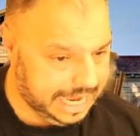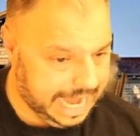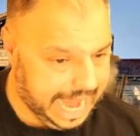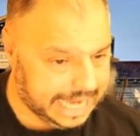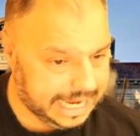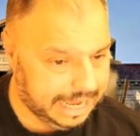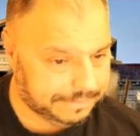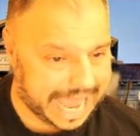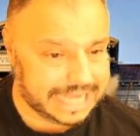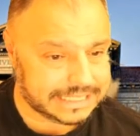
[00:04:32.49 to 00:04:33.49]
and
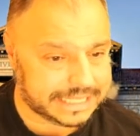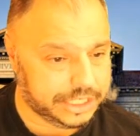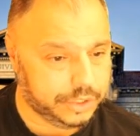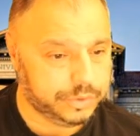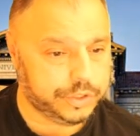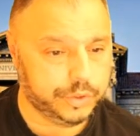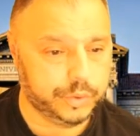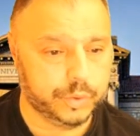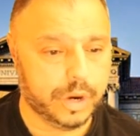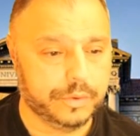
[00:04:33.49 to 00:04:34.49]
asking you
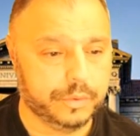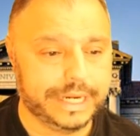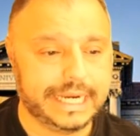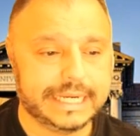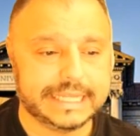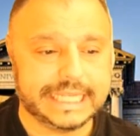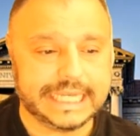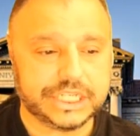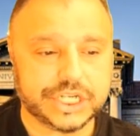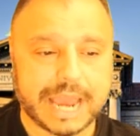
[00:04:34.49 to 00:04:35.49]
to read
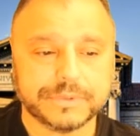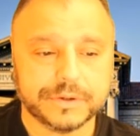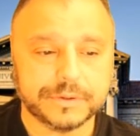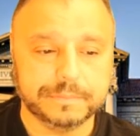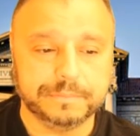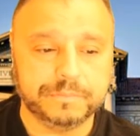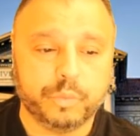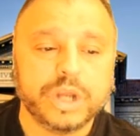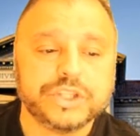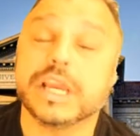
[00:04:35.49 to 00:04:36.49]
the chapter,
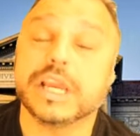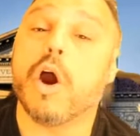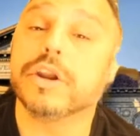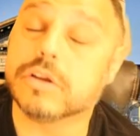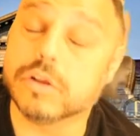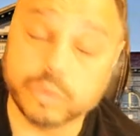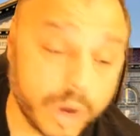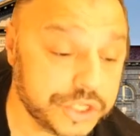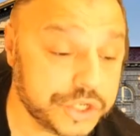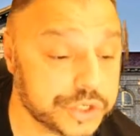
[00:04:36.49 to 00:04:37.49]
the article,
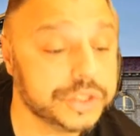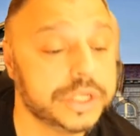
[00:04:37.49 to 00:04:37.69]
what should